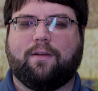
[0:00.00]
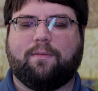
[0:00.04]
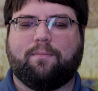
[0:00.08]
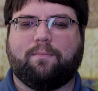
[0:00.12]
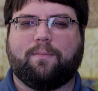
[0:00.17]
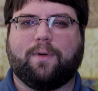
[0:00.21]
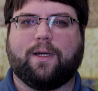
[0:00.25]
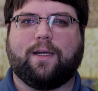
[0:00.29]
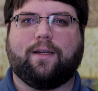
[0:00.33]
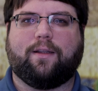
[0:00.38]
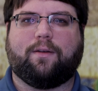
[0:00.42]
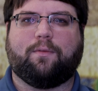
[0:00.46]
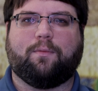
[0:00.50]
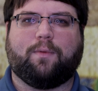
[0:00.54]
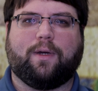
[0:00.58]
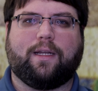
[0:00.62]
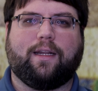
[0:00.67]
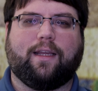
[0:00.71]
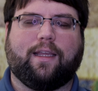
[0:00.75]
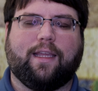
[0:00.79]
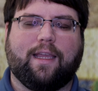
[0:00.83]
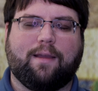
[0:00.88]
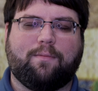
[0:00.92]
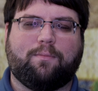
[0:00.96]
But
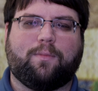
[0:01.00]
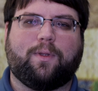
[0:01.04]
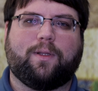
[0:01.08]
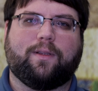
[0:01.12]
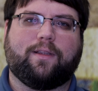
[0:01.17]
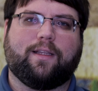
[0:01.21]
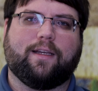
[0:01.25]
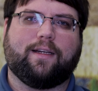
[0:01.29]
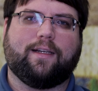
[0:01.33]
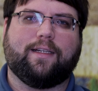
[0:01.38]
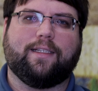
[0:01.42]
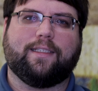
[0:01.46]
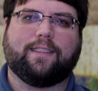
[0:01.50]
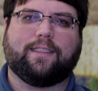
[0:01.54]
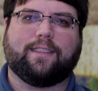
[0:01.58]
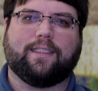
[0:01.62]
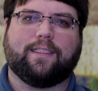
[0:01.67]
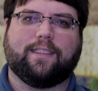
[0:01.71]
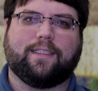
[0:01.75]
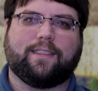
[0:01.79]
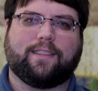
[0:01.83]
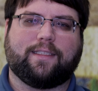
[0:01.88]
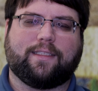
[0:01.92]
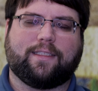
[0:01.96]
what a gimbal does
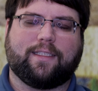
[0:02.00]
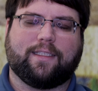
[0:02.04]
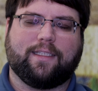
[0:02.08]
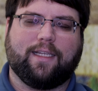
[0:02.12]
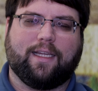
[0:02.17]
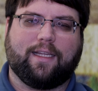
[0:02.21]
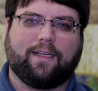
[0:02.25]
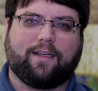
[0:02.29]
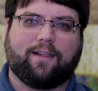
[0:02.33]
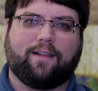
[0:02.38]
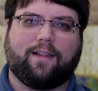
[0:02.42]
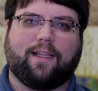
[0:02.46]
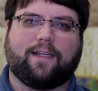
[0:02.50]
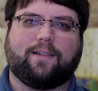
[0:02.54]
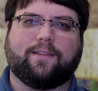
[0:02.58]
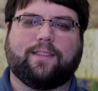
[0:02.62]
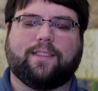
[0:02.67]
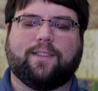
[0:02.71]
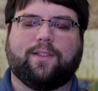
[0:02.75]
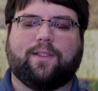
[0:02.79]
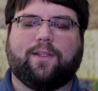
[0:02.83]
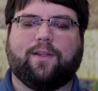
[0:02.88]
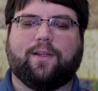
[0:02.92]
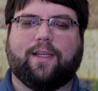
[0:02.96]
is
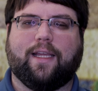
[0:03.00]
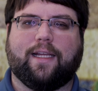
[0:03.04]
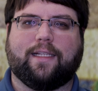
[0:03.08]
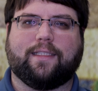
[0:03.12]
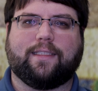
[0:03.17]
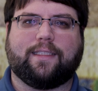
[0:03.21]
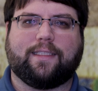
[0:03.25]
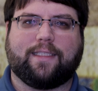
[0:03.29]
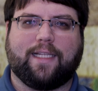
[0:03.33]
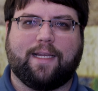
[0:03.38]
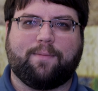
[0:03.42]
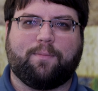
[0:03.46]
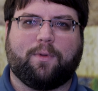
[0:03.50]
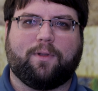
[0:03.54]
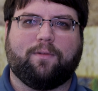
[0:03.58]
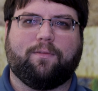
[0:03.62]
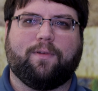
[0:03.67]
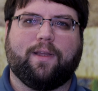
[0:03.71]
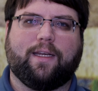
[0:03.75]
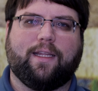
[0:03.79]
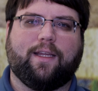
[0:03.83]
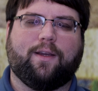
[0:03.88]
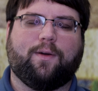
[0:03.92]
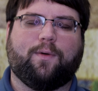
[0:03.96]
allows you to get stable
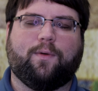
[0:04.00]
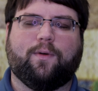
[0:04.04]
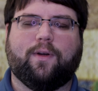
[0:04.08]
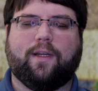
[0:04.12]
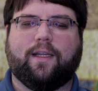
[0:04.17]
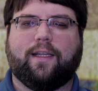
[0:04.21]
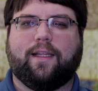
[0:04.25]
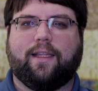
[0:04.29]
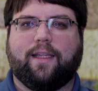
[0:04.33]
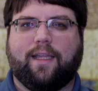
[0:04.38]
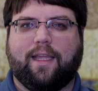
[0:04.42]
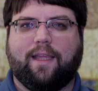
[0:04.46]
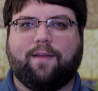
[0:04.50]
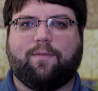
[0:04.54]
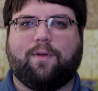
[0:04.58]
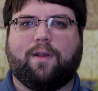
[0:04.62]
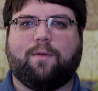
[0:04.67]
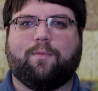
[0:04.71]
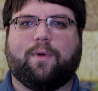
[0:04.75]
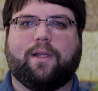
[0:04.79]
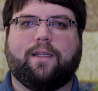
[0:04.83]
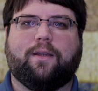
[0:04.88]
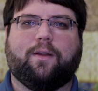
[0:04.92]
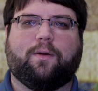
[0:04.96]
video
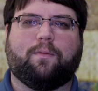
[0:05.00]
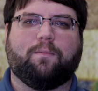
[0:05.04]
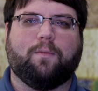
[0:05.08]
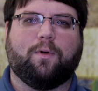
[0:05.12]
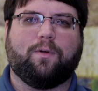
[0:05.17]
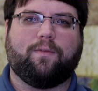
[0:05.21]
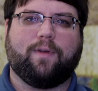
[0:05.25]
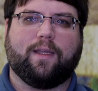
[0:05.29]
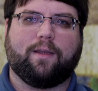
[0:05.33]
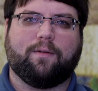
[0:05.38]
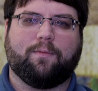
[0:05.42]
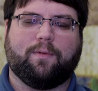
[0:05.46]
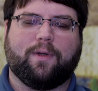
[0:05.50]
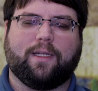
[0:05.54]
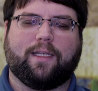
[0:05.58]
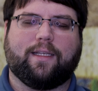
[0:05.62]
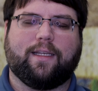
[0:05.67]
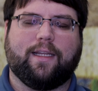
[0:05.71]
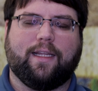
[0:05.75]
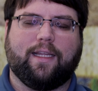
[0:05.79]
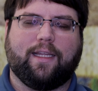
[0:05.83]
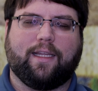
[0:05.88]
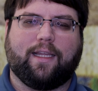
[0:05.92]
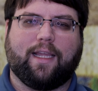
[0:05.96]
even when you're moving with
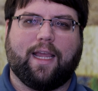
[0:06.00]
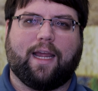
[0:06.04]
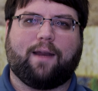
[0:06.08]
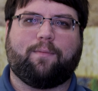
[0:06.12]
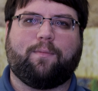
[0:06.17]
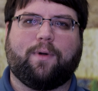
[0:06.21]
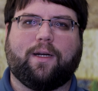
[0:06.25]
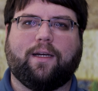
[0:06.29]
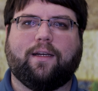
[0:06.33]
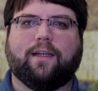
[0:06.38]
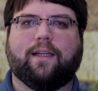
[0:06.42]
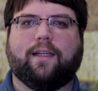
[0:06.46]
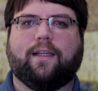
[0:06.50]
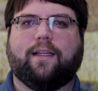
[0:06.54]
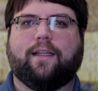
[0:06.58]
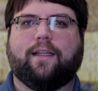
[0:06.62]
the camera.